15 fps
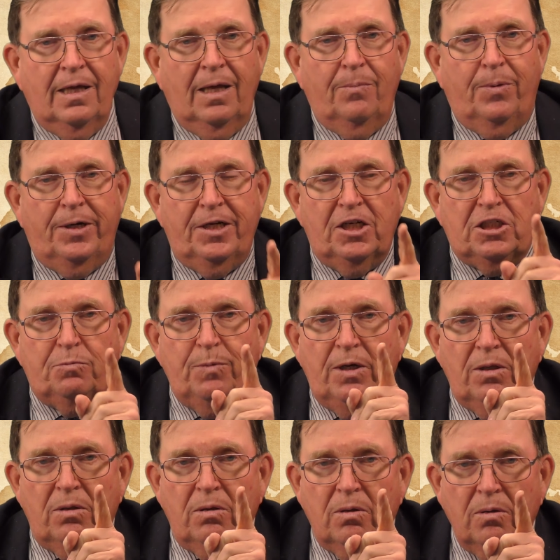But
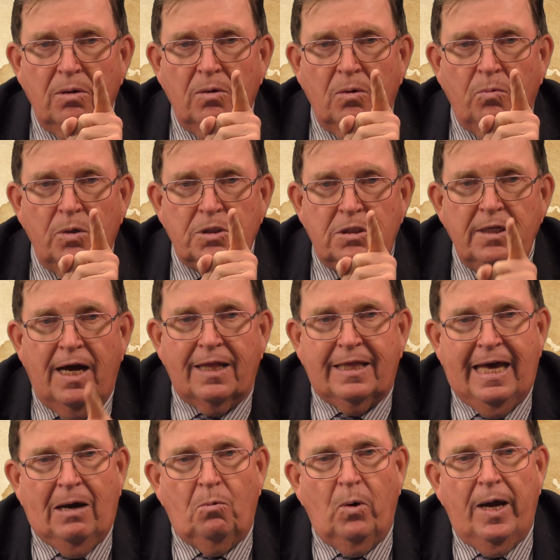Ishmael was not
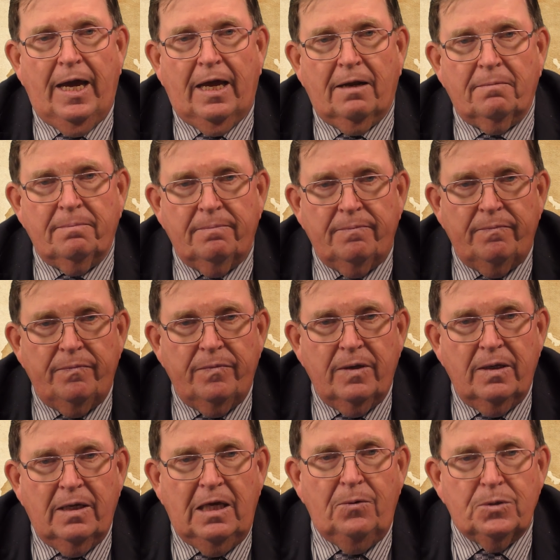that way.
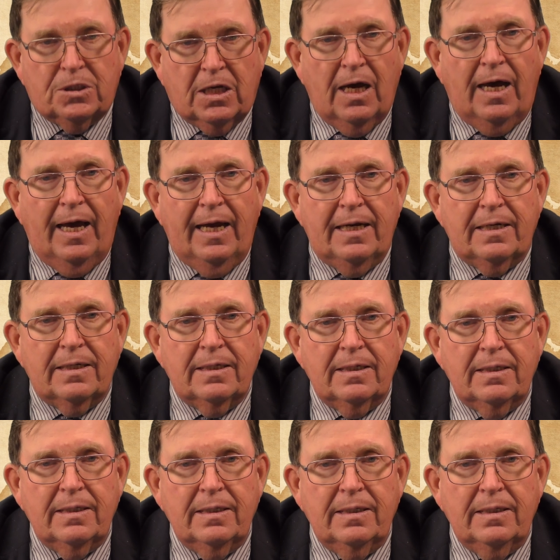He was kind.
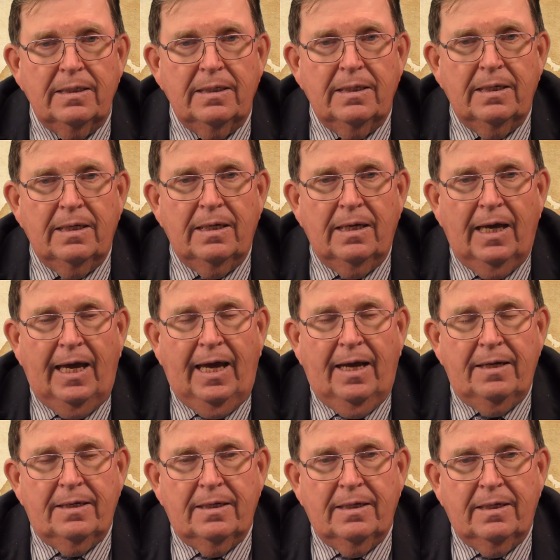
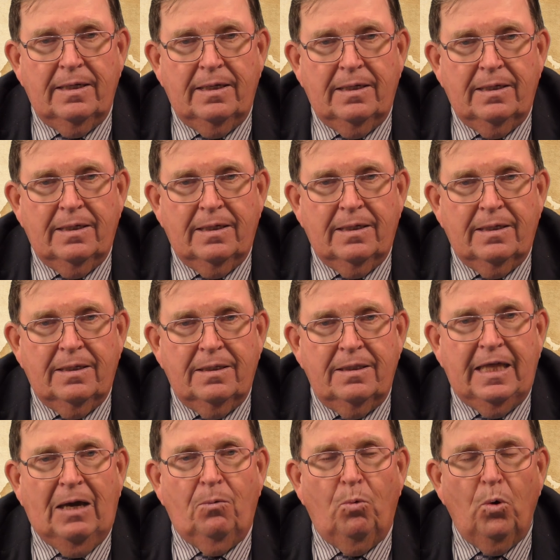And
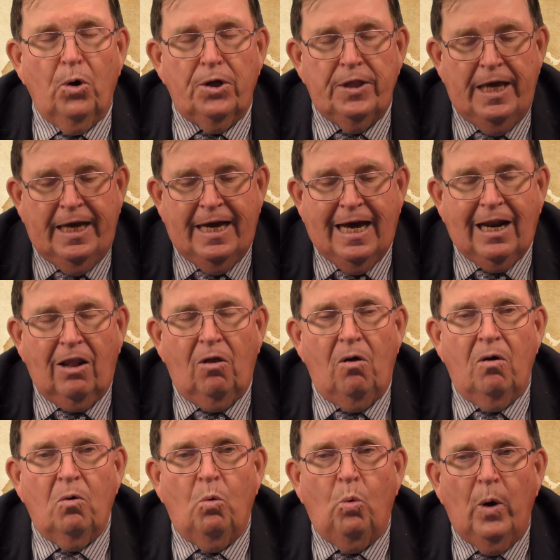they got
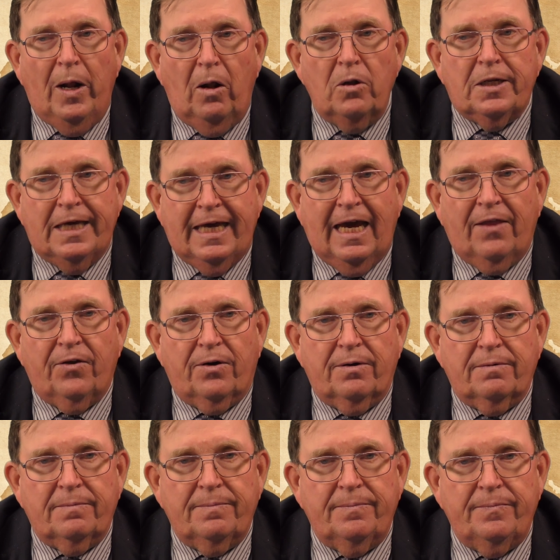along well together
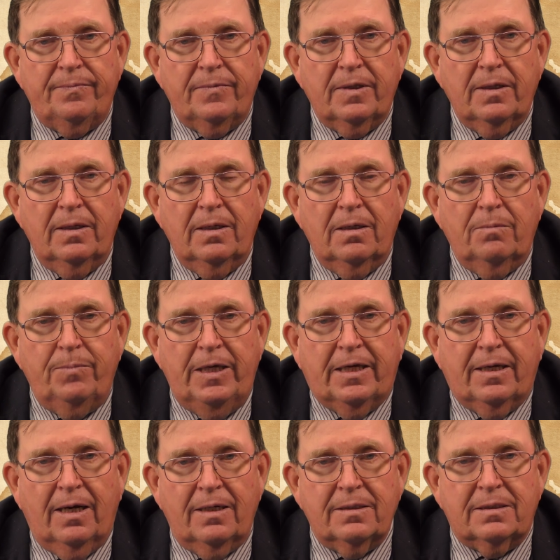
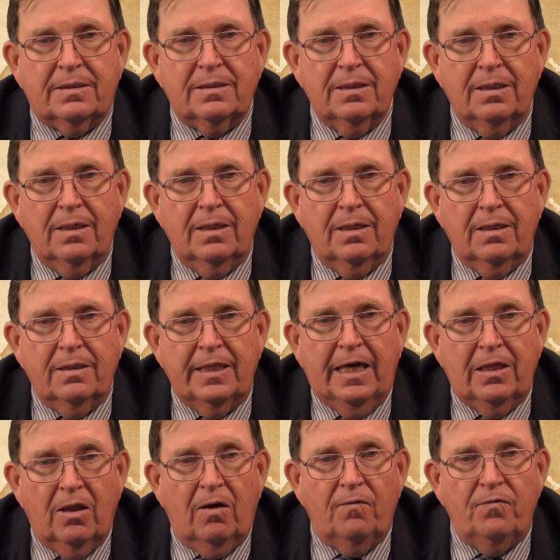because they
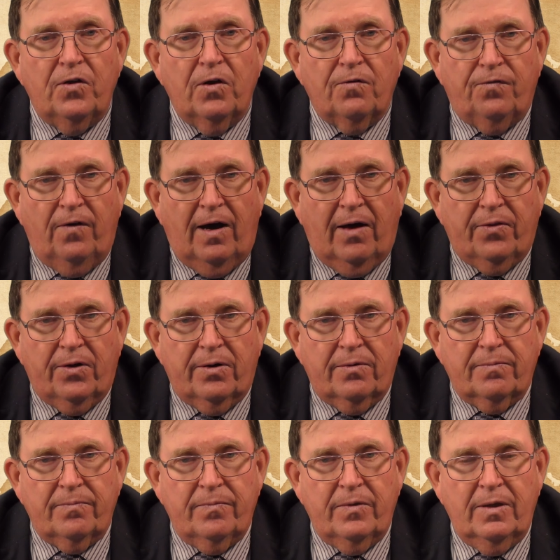loved their father.
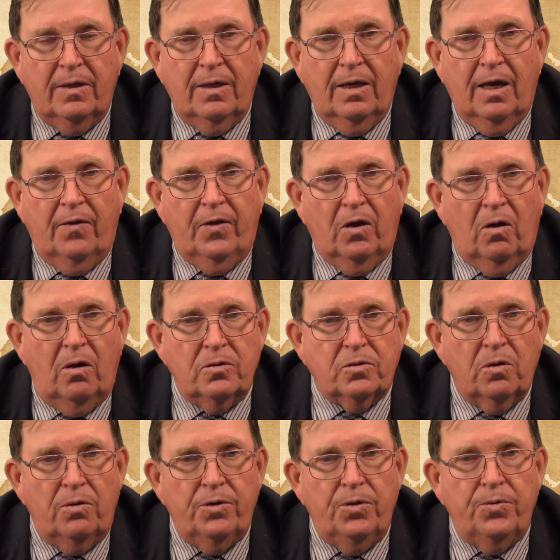And they
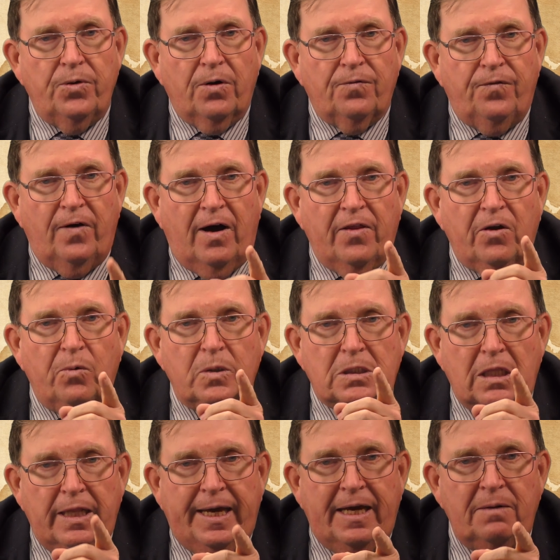also knew their father was
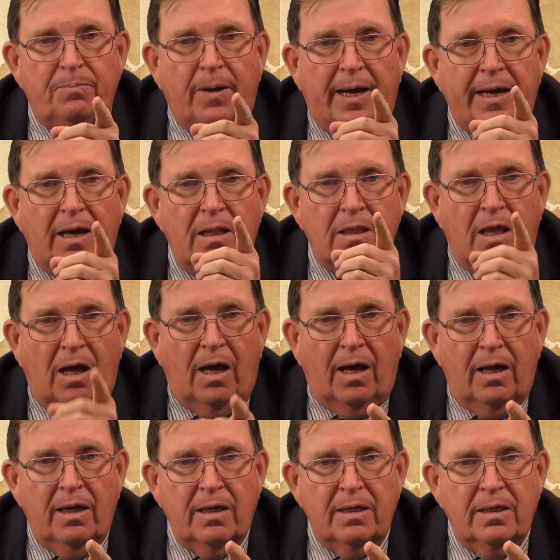led by Allah